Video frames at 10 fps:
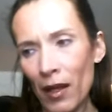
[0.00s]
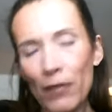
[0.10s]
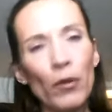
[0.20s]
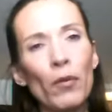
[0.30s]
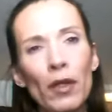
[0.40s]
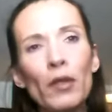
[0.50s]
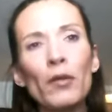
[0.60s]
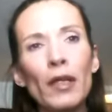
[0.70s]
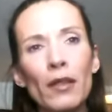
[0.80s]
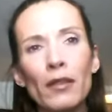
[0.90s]
everyone who
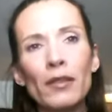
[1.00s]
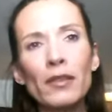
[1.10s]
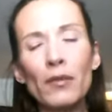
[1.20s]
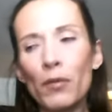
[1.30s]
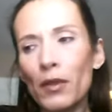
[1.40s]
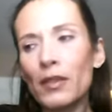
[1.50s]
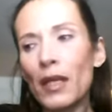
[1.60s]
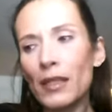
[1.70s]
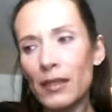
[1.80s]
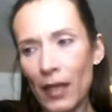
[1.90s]
hears the words
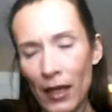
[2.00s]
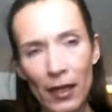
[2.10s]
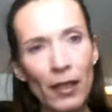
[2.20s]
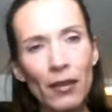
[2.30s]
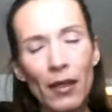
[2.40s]
I say